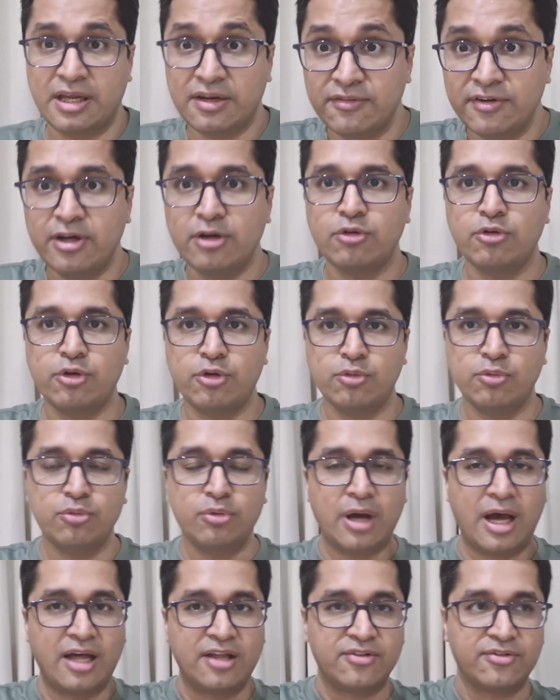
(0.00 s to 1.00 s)
given to
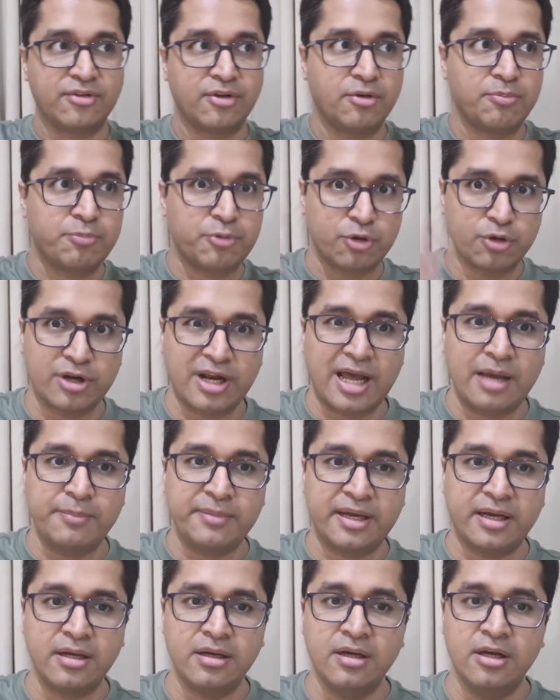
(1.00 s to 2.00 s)
you as your
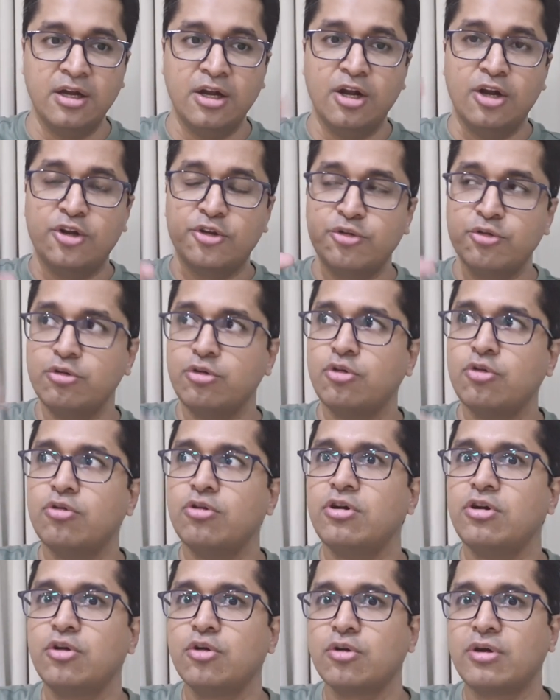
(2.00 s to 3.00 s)
programming, you
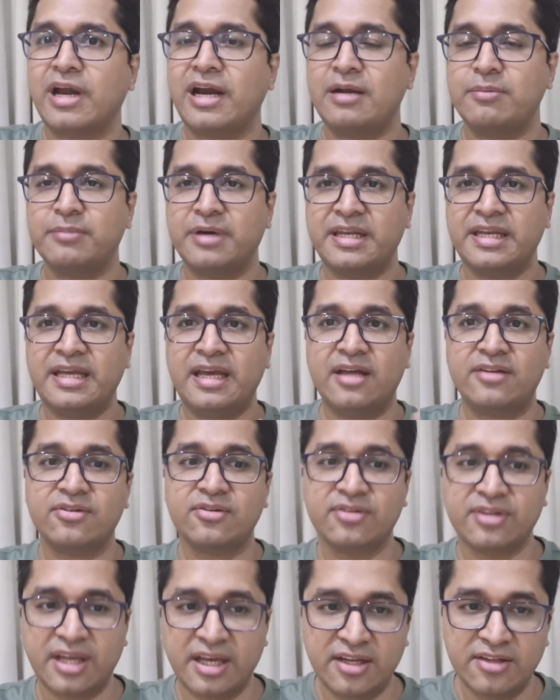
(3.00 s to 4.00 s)
don't look at money as
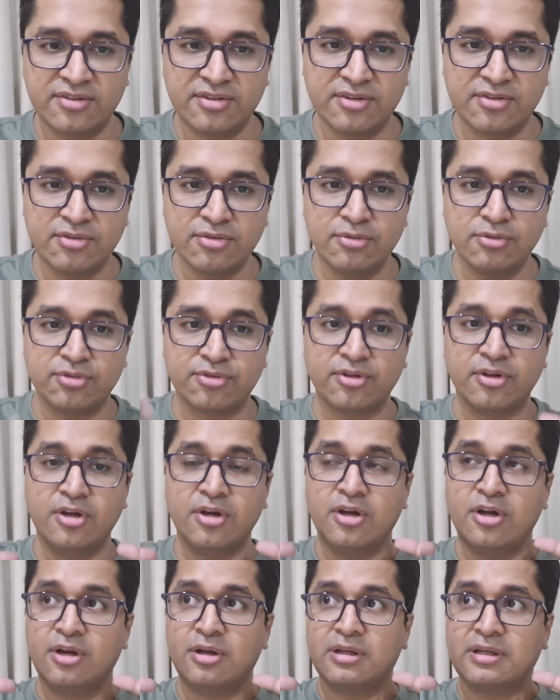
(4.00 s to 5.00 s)
a scarce resource.
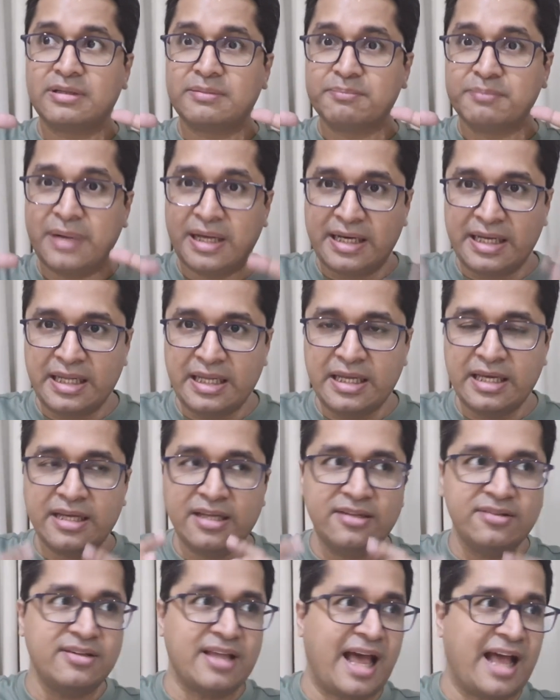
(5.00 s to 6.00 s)
Money
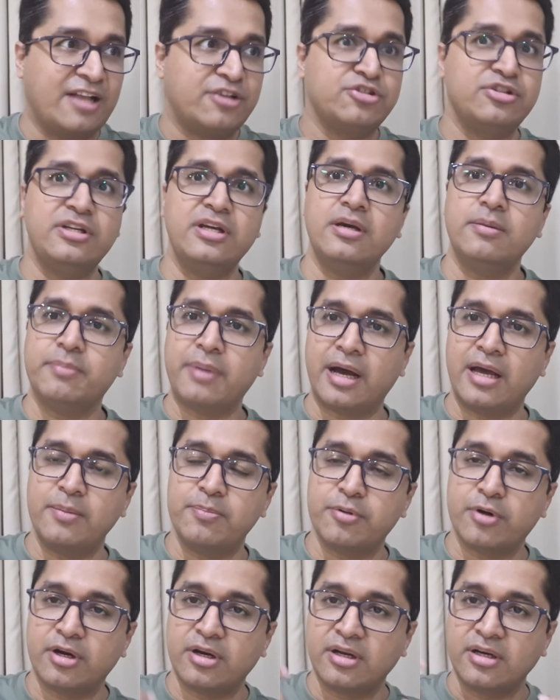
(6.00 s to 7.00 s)
is actually a
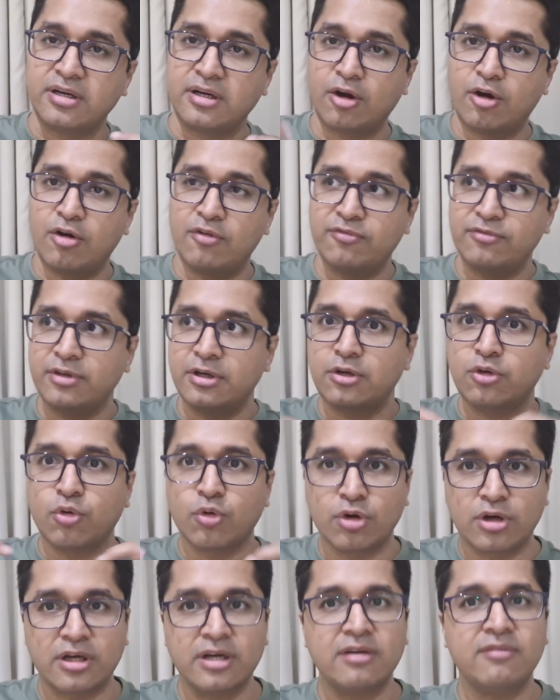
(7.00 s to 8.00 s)
byproduct of the
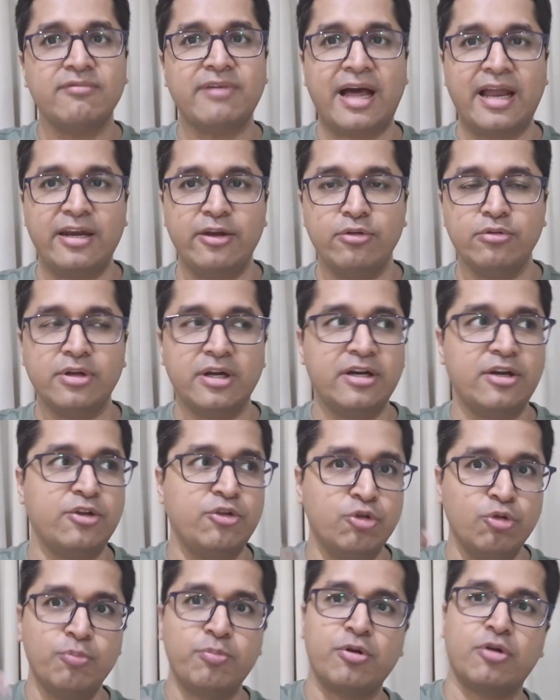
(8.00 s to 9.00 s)
total value that
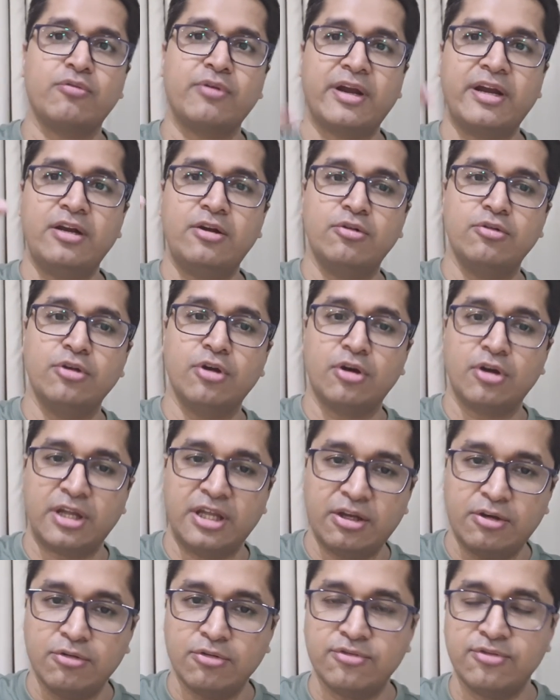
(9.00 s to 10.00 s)
you provide to your
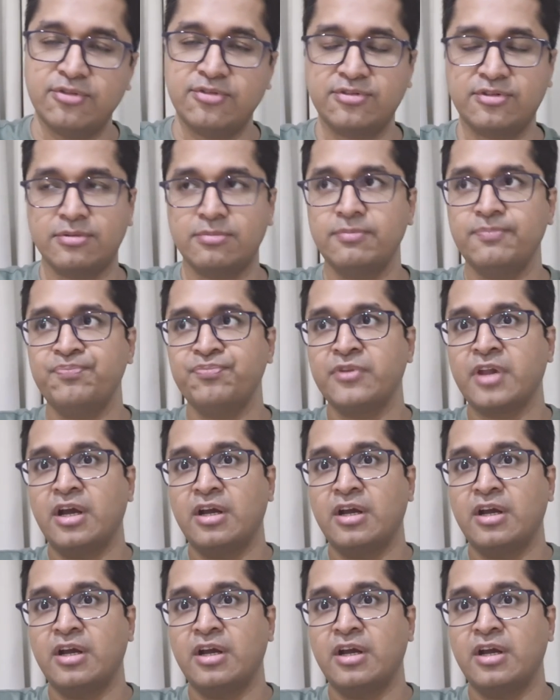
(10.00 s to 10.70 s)
ecosystem,